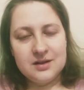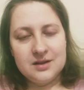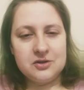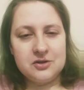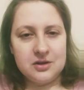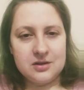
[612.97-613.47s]

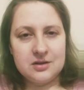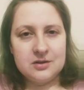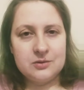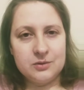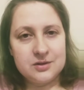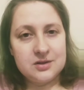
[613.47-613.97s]
that
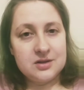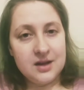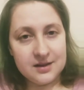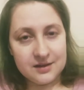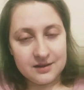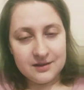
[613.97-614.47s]
Jesus was
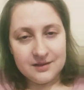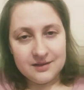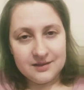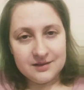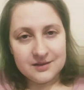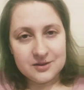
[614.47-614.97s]
son,
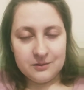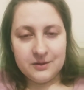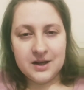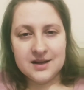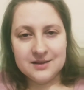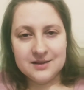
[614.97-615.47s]
son of
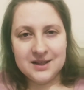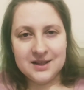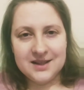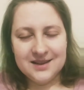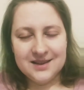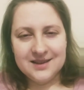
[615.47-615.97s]
God, right?